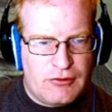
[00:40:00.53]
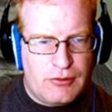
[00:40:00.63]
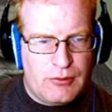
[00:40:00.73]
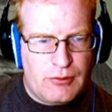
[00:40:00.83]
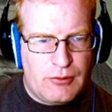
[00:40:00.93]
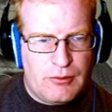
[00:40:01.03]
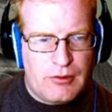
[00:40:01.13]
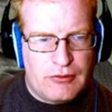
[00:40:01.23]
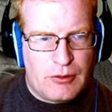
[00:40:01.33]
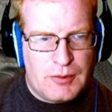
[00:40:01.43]
to the
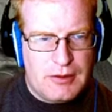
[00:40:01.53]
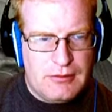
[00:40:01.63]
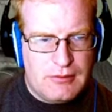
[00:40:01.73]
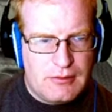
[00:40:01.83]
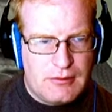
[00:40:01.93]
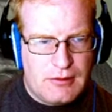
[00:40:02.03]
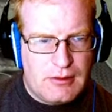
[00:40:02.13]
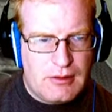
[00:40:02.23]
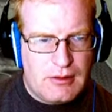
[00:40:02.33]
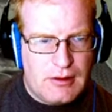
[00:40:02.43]
short one,
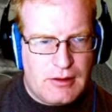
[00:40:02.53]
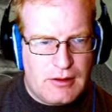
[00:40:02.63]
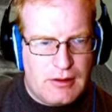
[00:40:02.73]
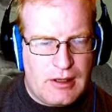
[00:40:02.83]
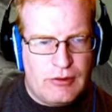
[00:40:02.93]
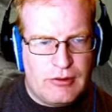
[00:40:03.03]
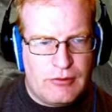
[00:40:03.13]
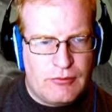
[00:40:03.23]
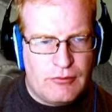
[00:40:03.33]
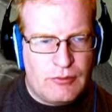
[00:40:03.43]
and then you can
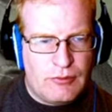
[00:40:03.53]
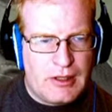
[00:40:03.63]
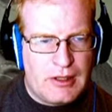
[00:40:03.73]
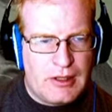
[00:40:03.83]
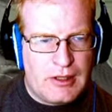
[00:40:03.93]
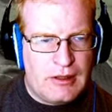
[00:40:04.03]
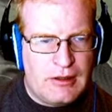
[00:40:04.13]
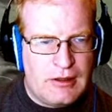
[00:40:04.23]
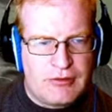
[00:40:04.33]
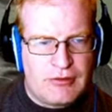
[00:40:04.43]
rotate it, and it just
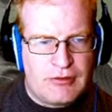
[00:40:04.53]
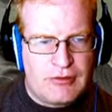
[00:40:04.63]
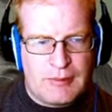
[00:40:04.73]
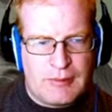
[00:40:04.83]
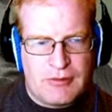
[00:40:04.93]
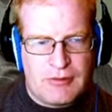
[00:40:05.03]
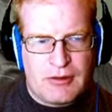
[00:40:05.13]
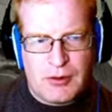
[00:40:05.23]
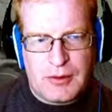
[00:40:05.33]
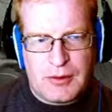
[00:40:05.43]
snaps to the taller one.
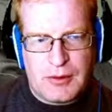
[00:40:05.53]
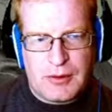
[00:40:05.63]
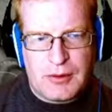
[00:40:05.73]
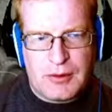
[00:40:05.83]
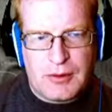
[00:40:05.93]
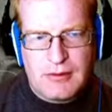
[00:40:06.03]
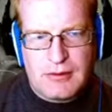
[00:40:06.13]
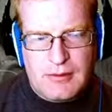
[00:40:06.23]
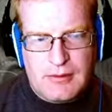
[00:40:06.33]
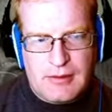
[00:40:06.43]

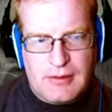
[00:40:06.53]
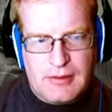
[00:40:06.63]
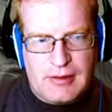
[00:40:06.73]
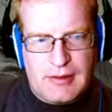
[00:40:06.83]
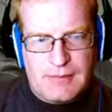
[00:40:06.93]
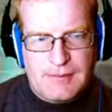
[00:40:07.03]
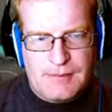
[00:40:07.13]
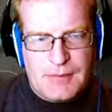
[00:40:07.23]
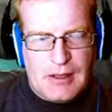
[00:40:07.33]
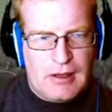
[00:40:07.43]
Like that.
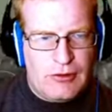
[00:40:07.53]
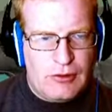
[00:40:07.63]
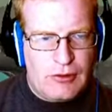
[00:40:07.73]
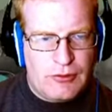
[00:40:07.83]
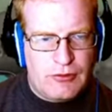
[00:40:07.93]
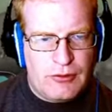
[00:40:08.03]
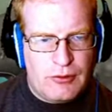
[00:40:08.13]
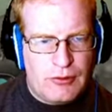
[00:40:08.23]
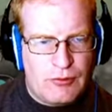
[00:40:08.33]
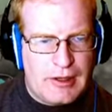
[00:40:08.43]
And you can also do
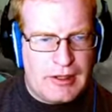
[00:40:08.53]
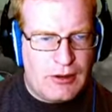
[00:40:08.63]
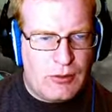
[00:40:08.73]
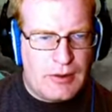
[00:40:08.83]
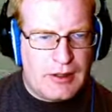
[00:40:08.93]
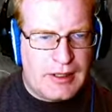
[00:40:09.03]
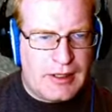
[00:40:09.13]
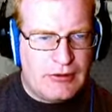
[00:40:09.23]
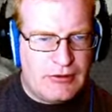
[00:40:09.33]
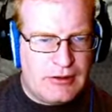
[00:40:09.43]
the right angle one like I
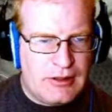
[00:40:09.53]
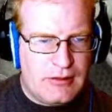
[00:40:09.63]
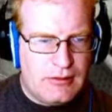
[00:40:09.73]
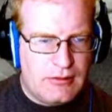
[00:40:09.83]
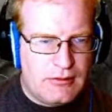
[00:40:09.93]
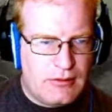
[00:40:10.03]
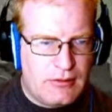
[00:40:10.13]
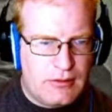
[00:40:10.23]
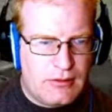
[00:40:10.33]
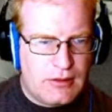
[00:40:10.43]
just did.
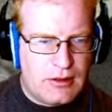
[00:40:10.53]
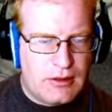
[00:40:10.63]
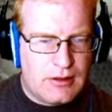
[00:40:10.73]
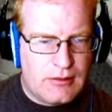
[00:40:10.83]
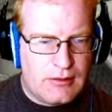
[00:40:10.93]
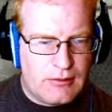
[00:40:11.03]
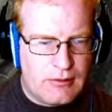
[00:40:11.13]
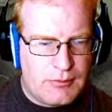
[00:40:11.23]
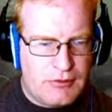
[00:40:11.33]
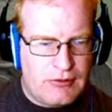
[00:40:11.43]
Uh, the
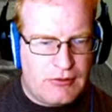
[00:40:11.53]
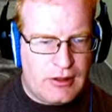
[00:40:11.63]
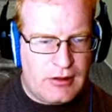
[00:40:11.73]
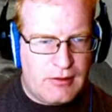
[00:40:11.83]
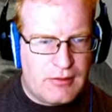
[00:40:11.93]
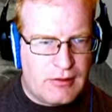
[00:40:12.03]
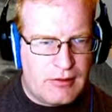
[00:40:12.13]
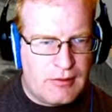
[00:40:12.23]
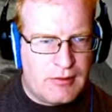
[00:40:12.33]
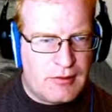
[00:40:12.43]
positioning of the
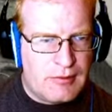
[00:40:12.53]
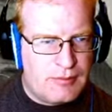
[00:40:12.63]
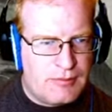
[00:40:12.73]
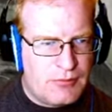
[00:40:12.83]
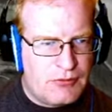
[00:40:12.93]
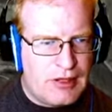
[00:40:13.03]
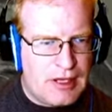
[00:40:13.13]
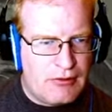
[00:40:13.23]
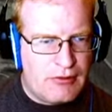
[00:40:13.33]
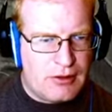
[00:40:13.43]
of the
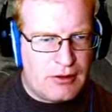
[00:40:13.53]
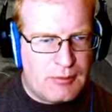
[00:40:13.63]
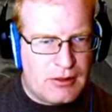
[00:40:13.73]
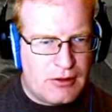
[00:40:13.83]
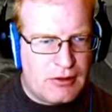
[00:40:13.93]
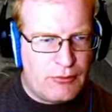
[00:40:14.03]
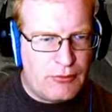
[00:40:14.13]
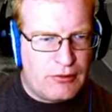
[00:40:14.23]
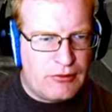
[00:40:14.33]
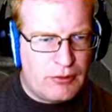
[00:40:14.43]
stacker is a little bit
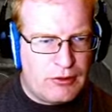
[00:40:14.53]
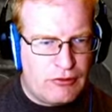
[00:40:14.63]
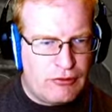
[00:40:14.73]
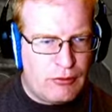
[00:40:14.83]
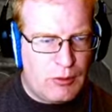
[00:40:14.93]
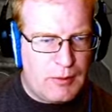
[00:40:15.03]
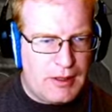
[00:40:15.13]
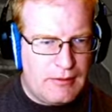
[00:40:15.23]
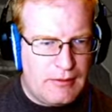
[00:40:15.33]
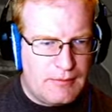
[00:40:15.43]
closer. It's only two away,